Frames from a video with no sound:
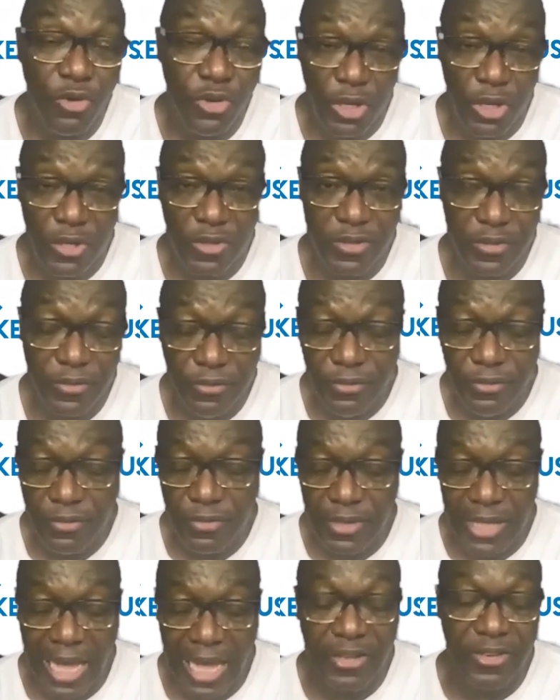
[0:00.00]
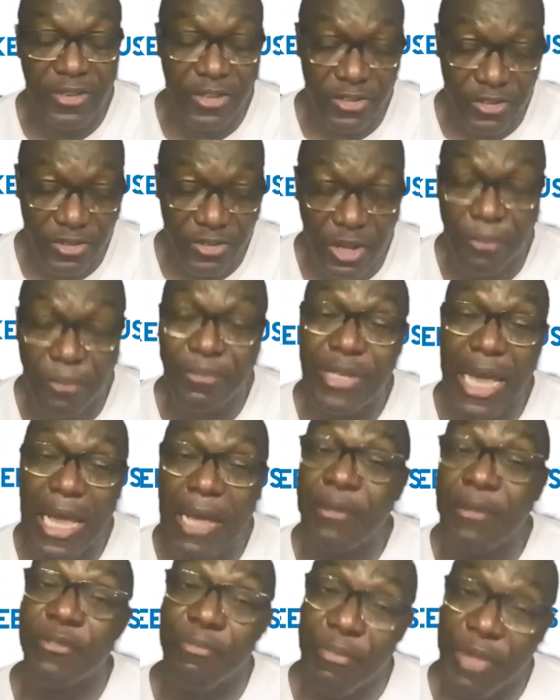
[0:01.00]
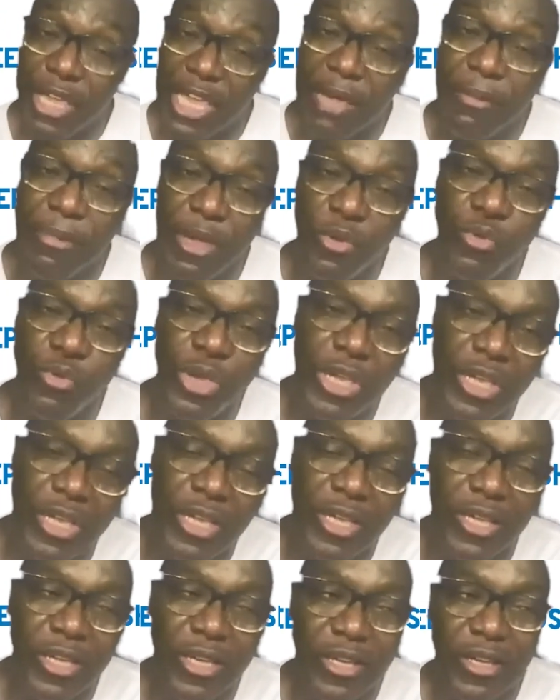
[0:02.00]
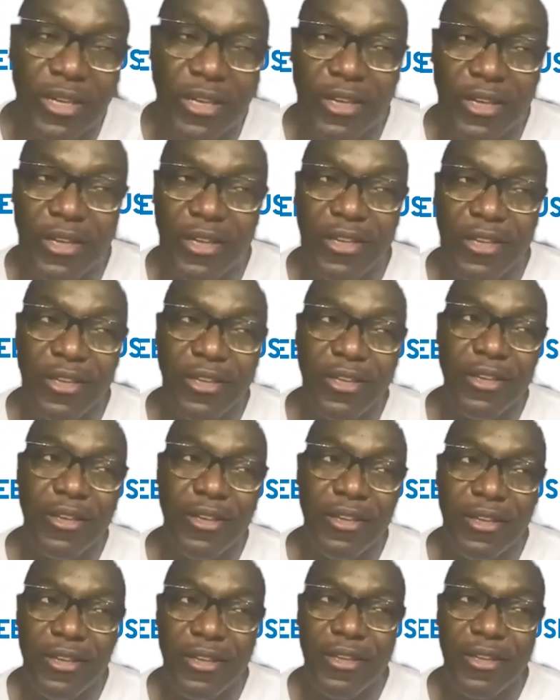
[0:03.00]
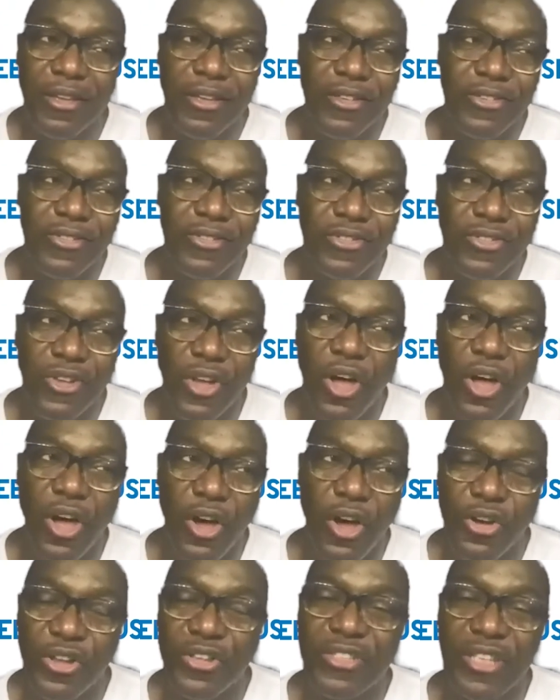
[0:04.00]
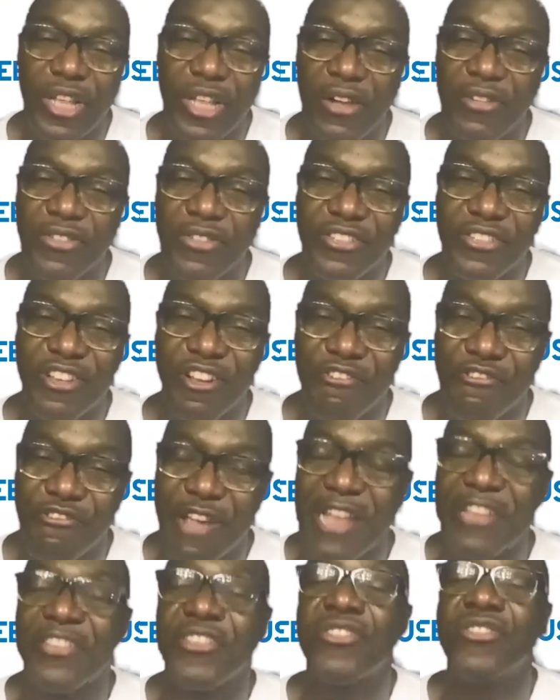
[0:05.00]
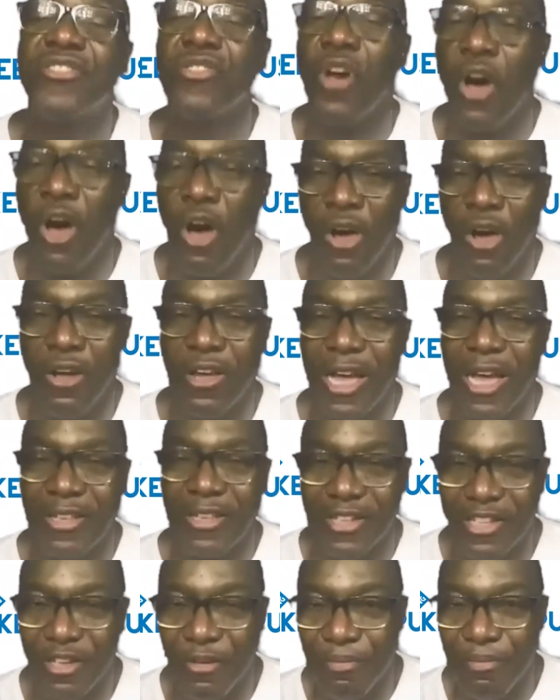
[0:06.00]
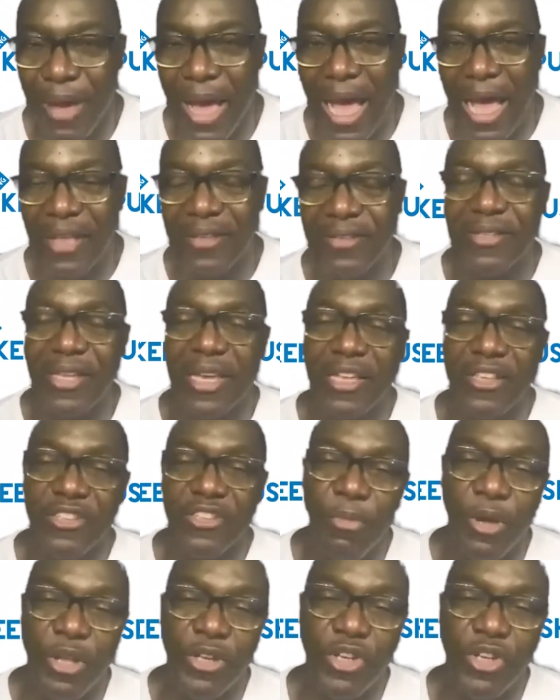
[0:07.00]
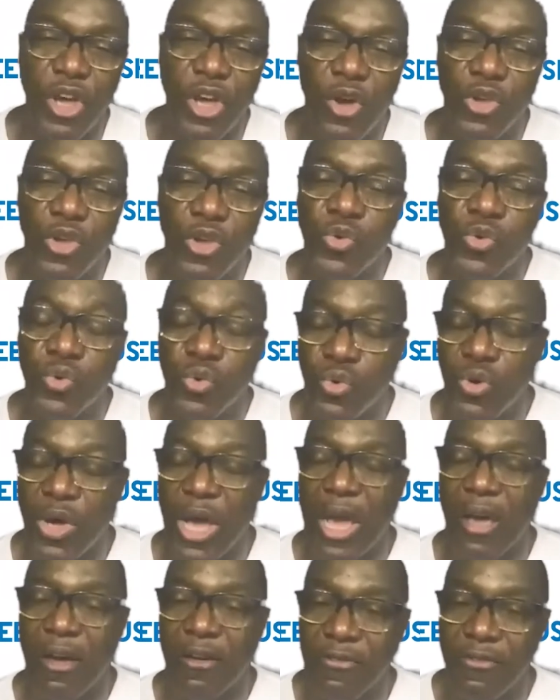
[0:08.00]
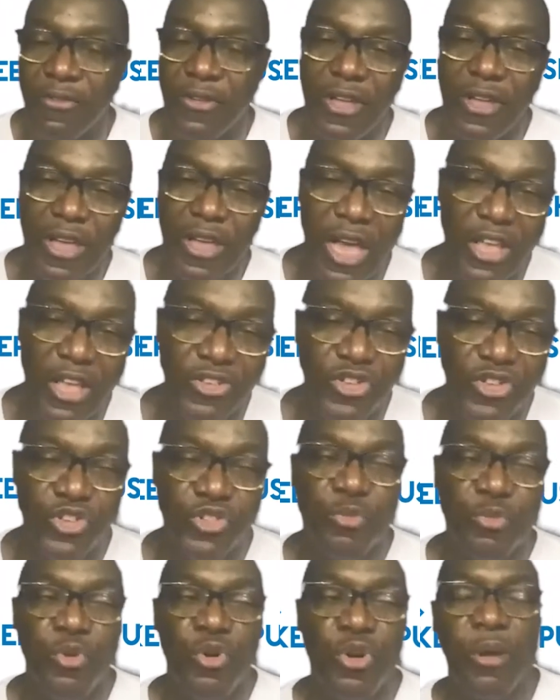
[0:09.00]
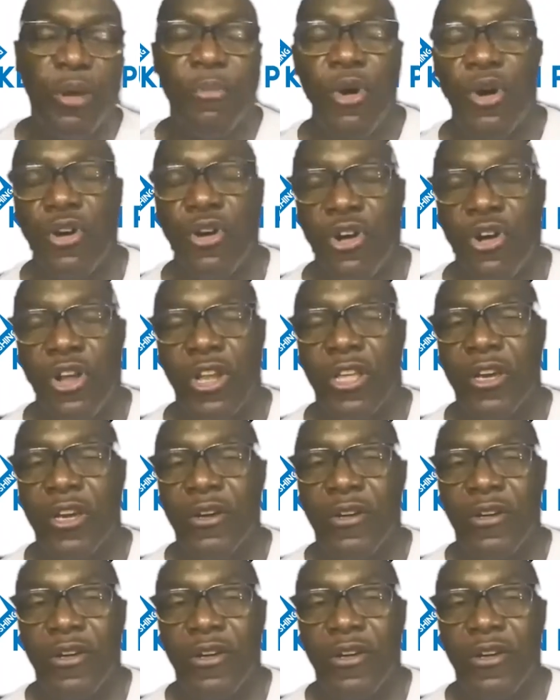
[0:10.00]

us, that sometimes maybe we saw ourselves as a wretch, saw as in the past tense, but now you have, as you spoke about earlier,